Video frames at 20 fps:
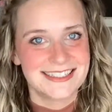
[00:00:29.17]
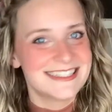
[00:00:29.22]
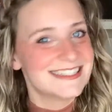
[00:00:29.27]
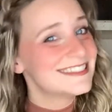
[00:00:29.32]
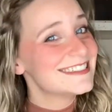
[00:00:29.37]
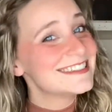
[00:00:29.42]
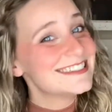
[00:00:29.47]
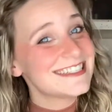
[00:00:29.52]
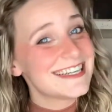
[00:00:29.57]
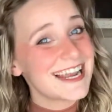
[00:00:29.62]

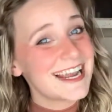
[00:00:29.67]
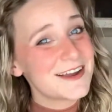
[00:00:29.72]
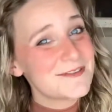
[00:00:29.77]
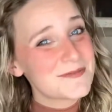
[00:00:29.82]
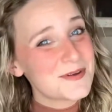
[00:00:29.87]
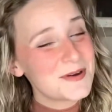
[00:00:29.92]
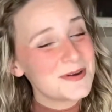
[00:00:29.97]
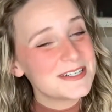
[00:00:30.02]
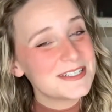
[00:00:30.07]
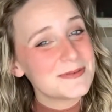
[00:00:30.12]
Today I'm
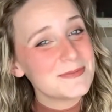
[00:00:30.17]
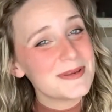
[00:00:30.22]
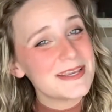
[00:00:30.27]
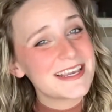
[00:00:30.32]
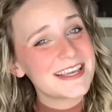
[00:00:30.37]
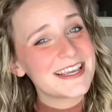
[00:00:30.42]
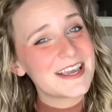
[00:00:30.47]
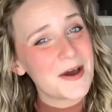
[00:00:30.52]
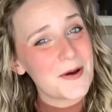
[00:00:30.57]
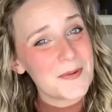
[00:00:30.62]
going to be
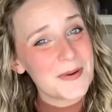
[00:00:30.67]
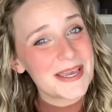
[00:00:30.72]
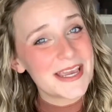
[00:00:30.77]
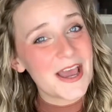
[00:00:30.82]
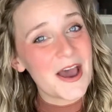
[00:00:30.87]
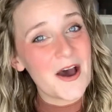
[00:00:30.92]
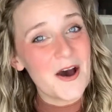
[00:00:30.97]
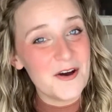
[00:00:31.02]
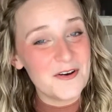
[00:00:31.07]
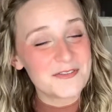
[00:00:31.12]
going
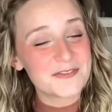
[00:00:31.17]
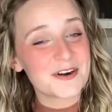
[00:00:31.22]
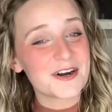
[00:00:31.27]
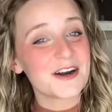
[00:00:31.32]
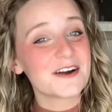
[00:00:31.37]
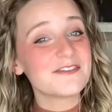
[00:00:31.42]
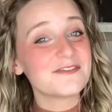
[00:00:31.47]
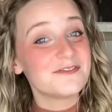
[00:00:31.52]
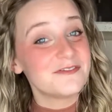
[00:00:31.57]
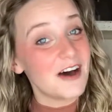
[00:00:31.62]

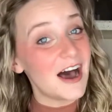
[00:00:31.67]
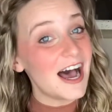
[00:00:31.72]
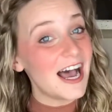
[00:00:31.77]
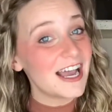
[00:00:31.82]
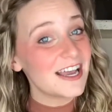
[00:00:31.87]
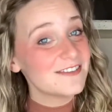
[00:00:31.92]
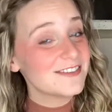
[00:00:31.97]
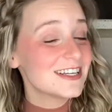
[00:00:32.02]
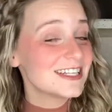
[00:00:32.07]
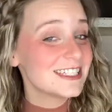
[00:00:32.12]
over
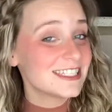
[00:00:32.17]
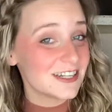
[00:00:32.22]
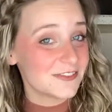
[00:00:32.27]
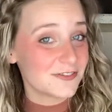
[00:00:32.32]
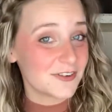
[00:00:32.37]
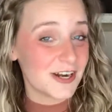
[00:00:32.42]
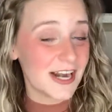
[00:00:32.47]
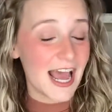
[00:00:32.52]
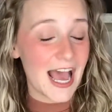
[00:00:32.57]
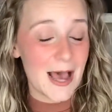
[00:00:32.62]
five
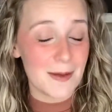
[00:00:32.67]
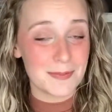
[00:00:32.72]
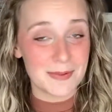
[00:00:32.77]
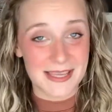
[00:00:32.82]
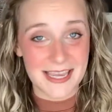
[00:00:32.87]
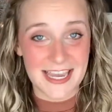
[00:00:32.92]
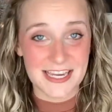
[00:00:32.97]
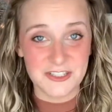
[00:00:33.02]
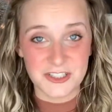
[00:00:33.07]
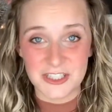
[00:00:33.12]
different
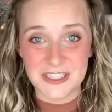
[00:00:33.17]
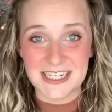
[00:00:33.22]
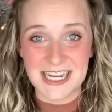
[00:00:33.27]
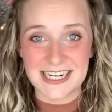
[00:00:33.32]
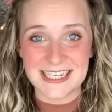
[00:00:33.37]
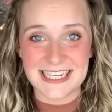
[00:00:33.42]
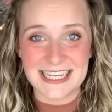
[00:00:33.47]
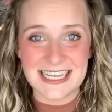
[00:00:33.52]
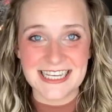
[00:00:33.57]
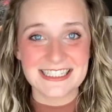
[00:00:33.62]
application
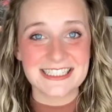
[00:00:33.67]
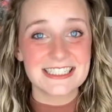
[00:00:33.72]
techniques.